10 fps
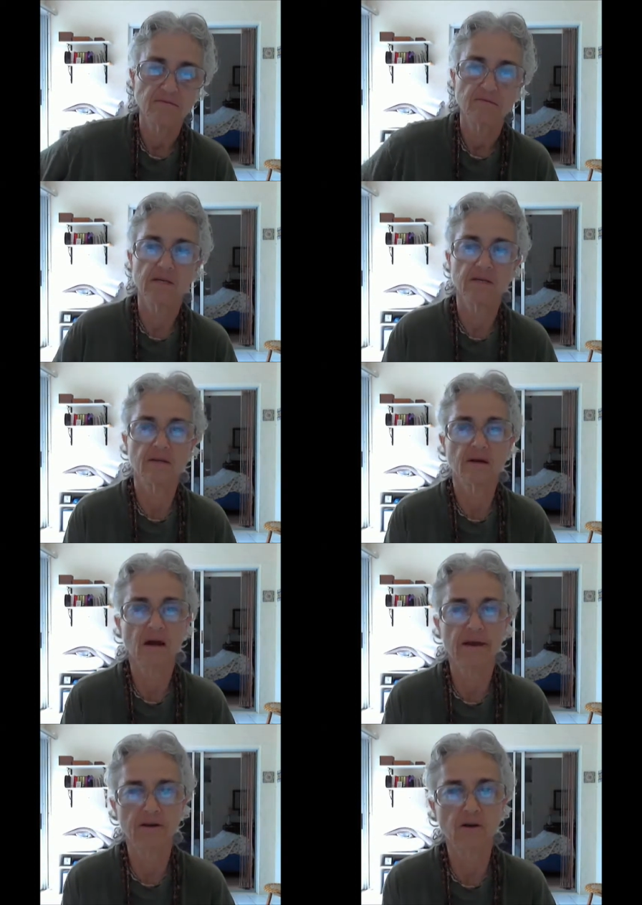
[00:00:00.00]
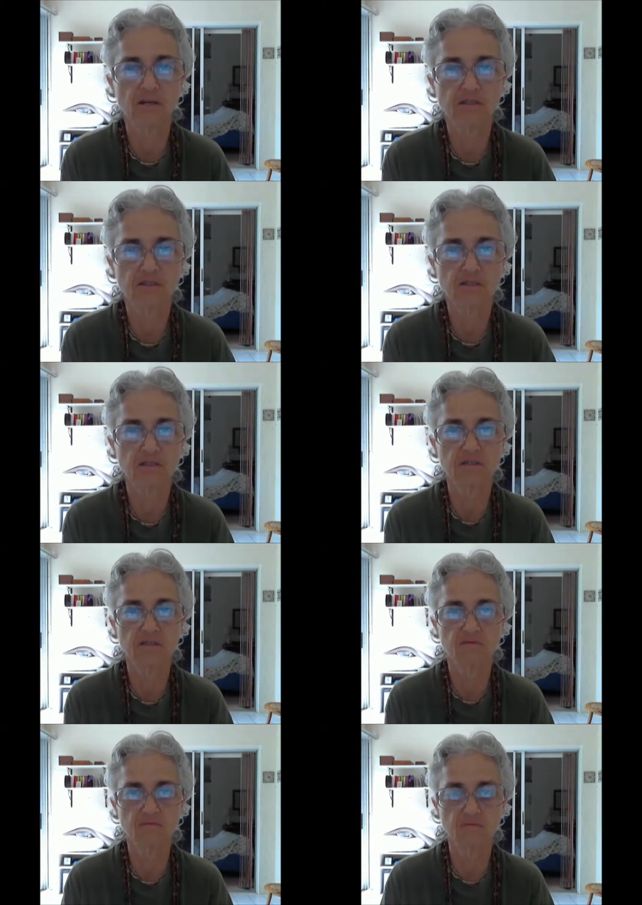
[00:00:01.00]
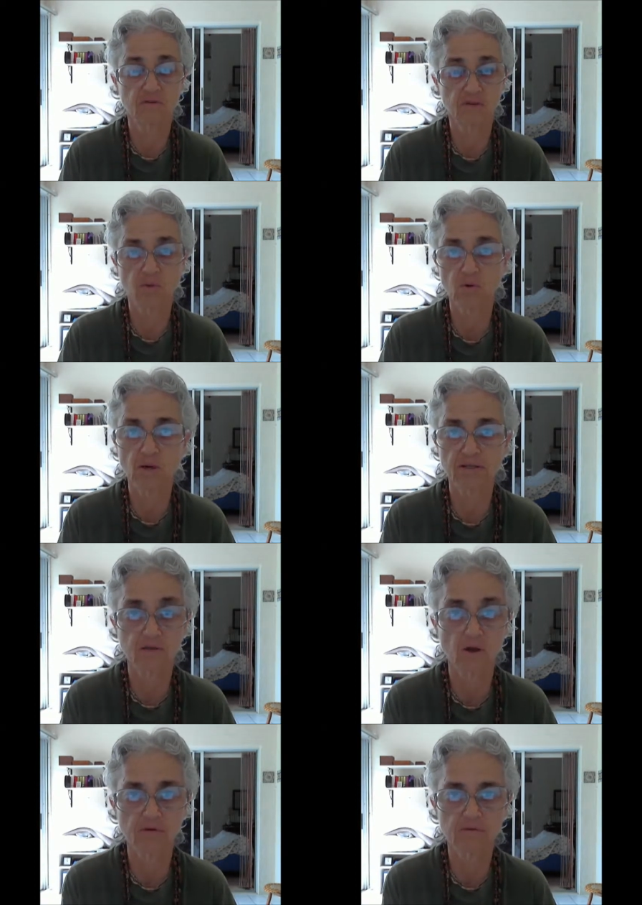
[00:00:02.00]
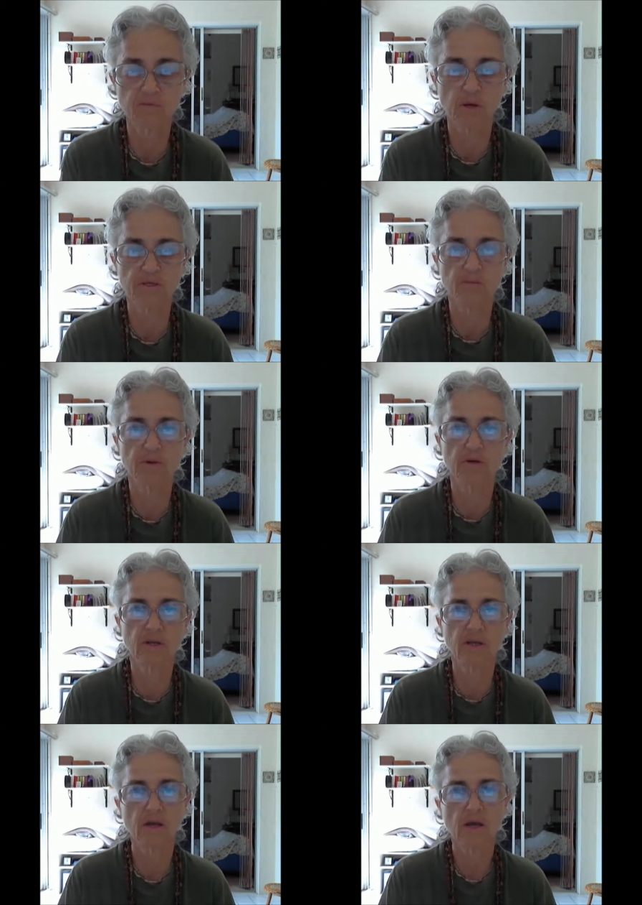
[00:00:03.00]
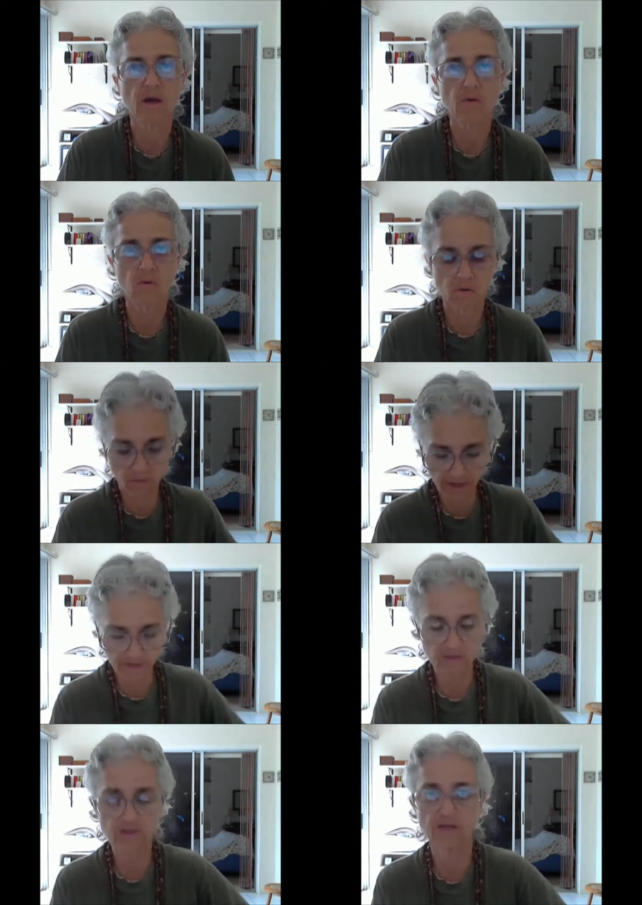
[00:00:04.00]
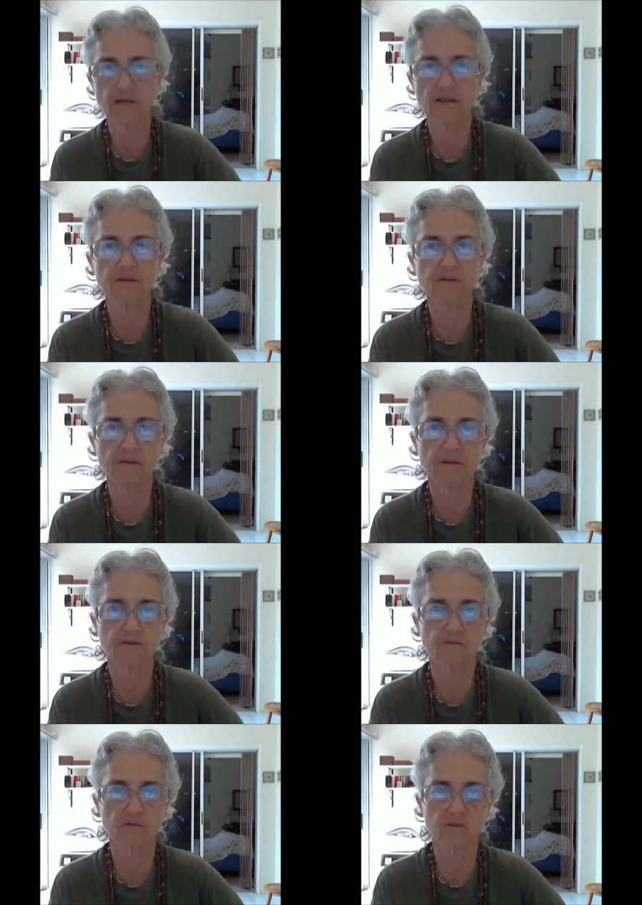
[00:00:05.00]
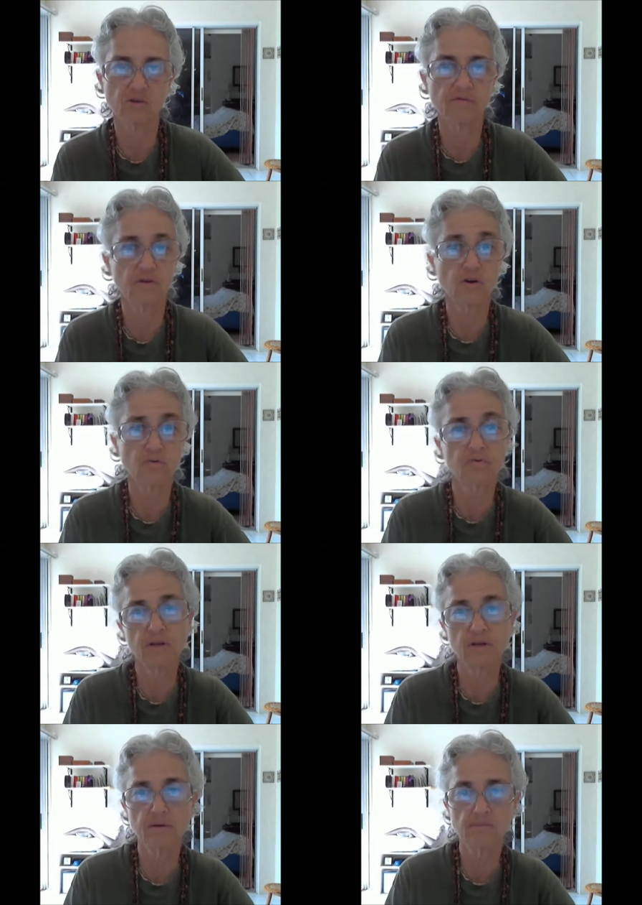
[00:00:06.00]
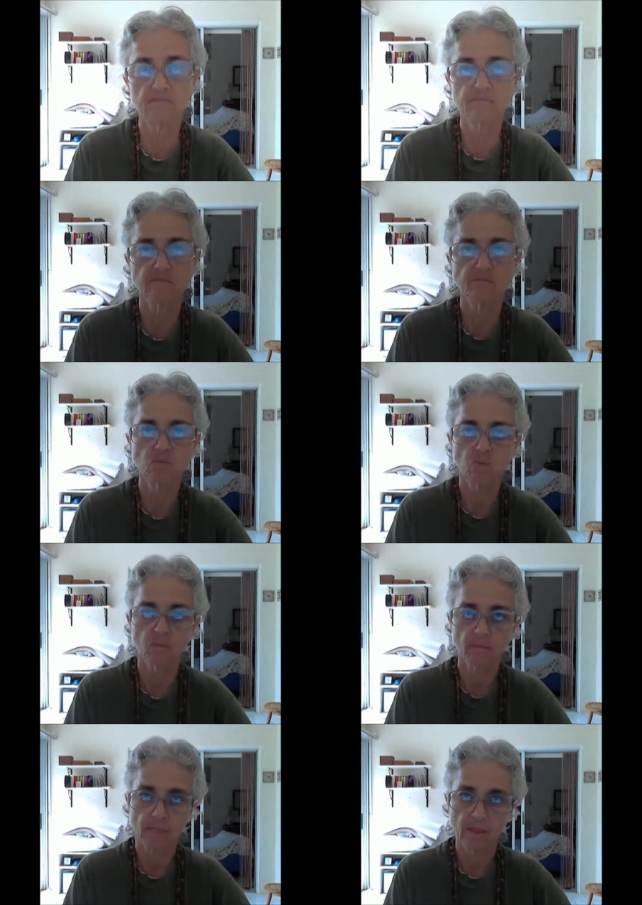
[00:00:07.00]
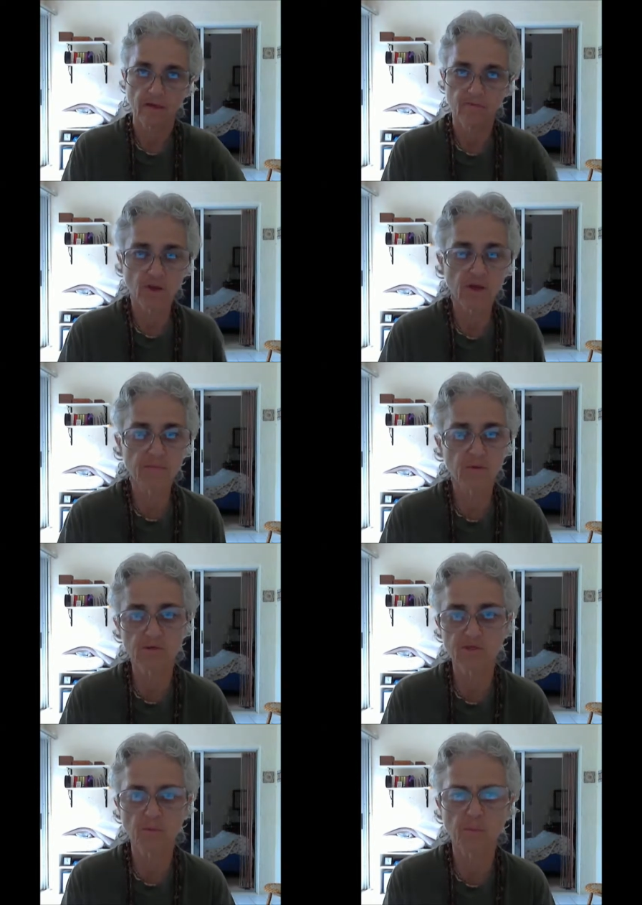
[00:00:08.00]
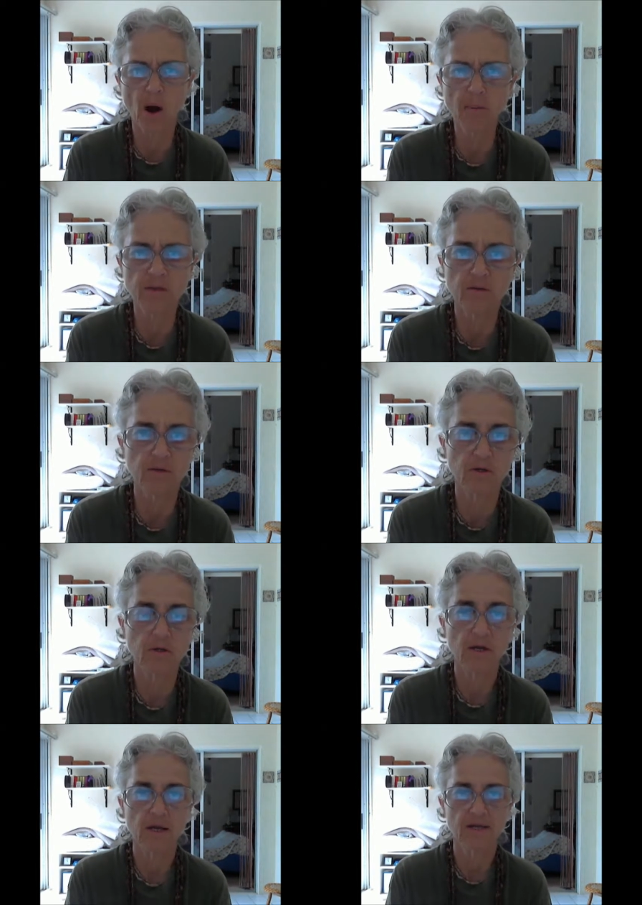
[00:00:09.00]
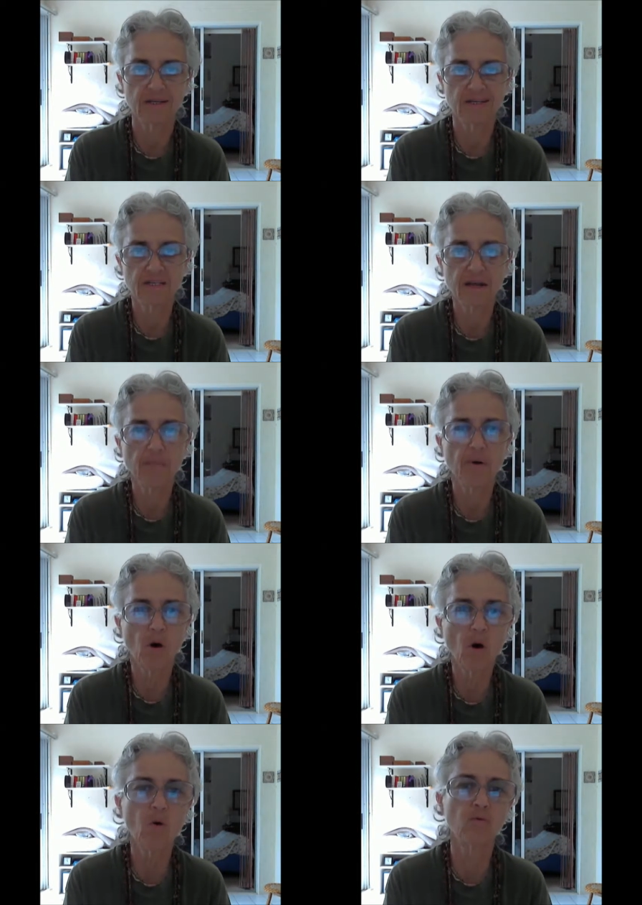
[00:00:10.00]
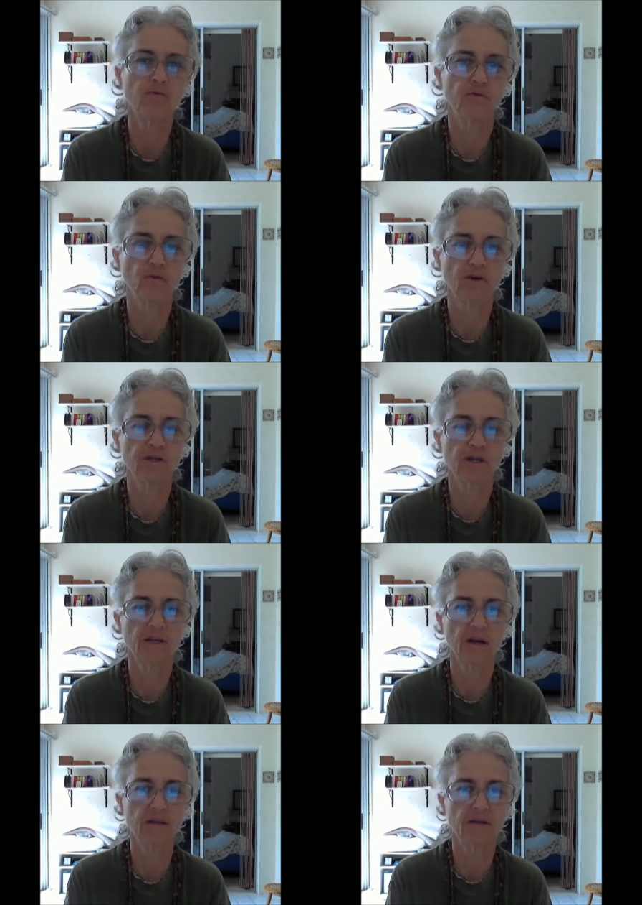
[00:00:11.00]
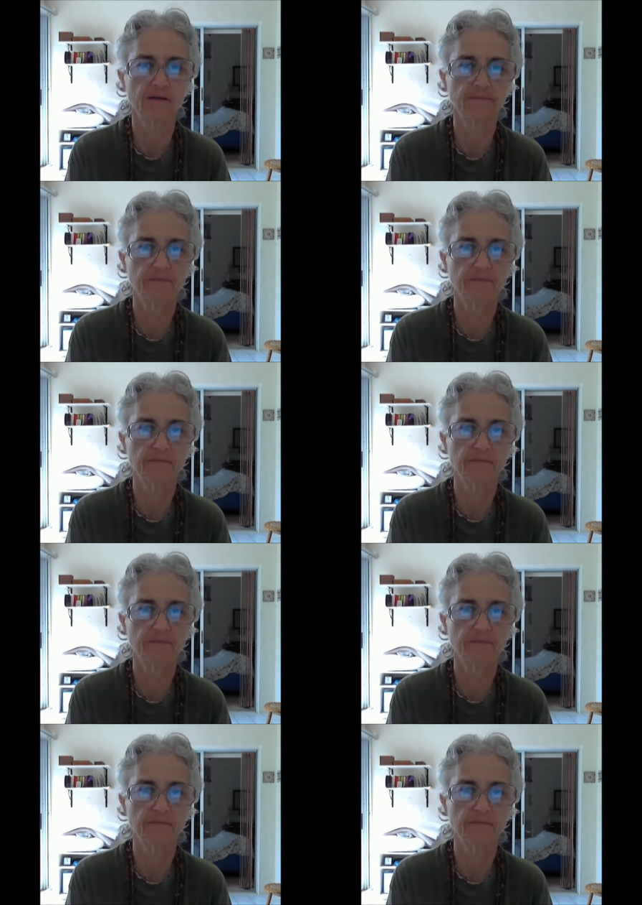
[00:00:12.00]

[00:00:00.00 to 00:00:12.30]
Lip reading: in a higher consciousness of in someone who has a lot of responsibility. Or like in Chaitanya Lila, the servant Govinda. For him it was abominable to step over Lord Chaitanya.